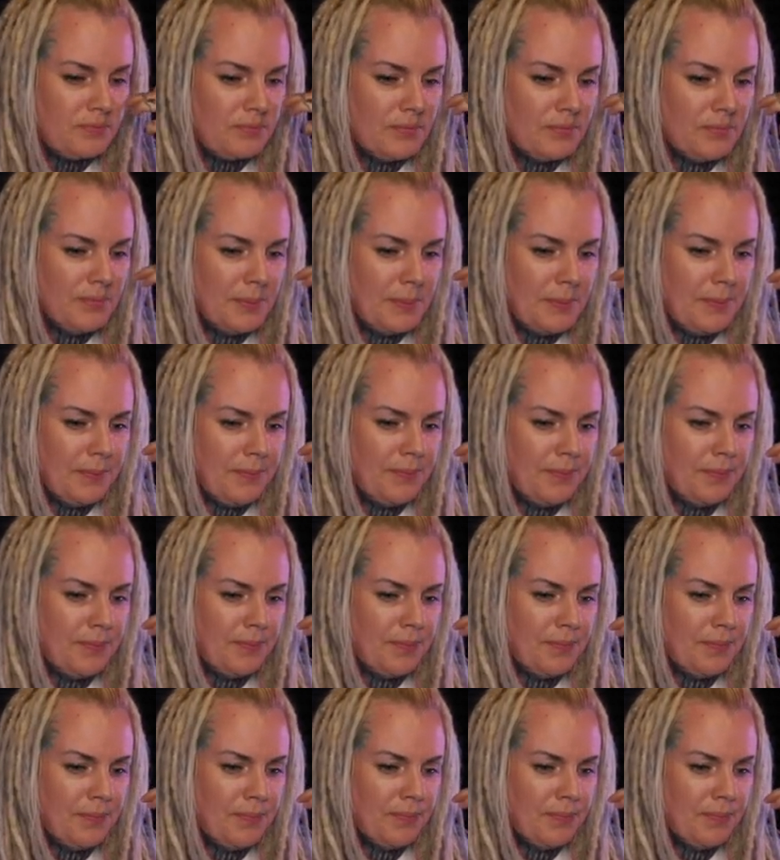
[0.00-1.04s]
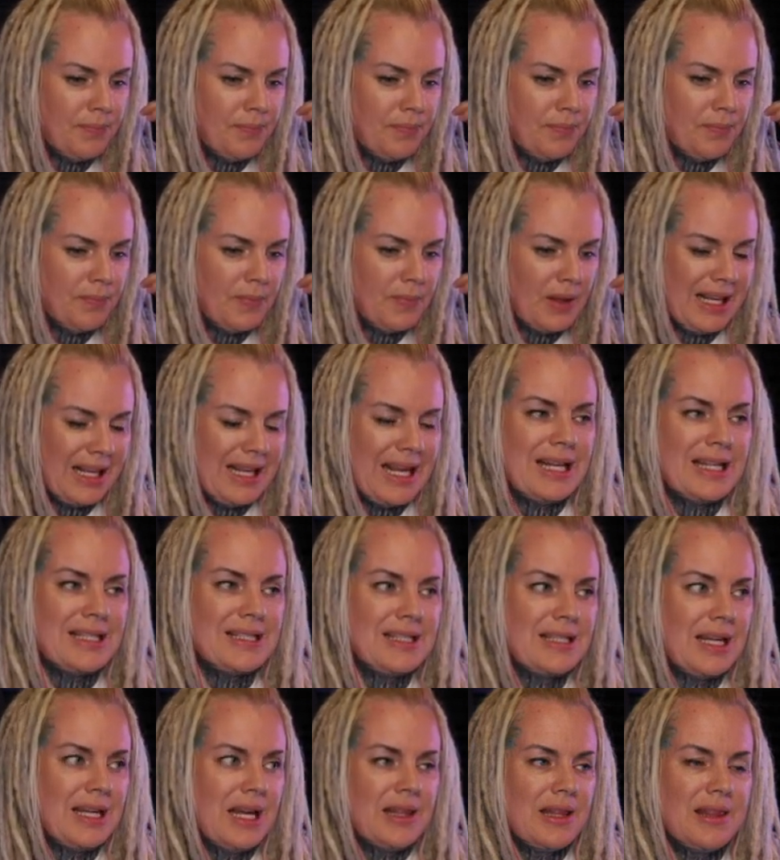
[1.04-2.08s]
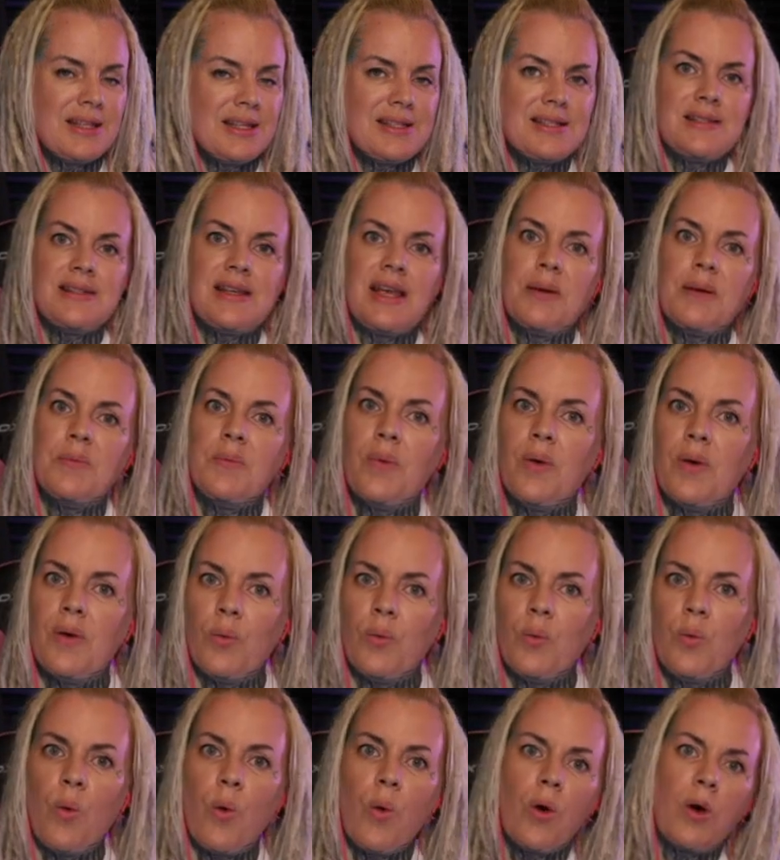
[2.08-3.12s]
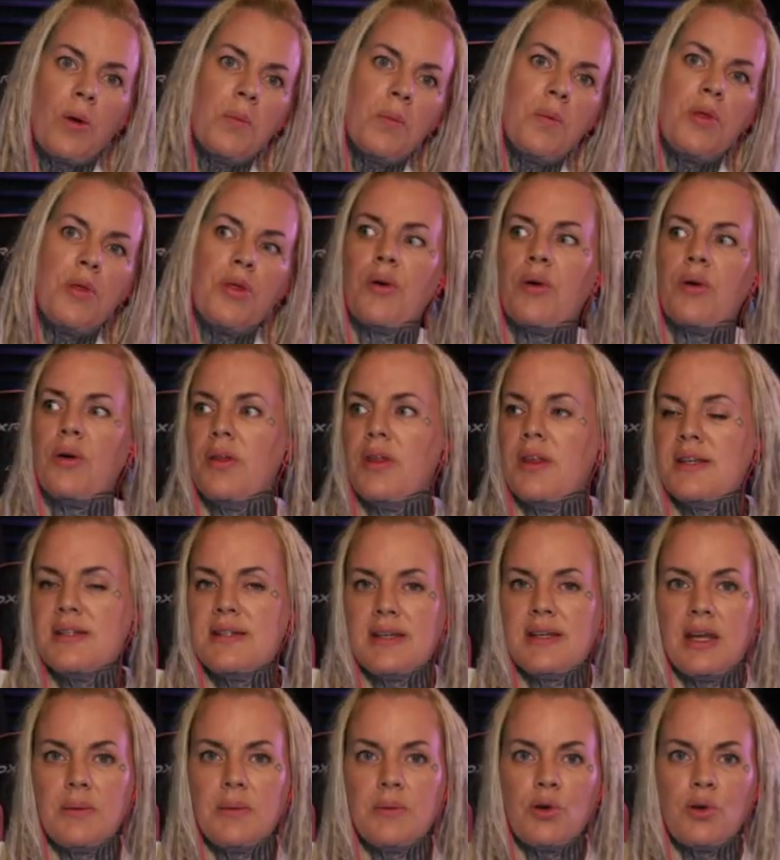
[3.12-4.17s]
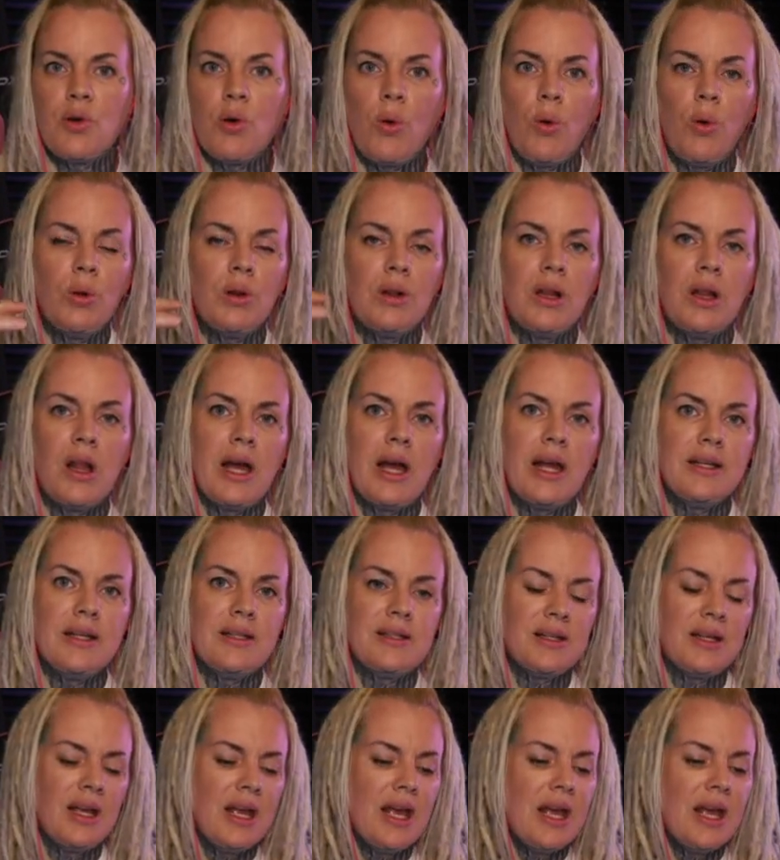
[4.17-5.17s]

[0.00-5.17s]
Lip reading: mm, get the same warmth or the same cold light.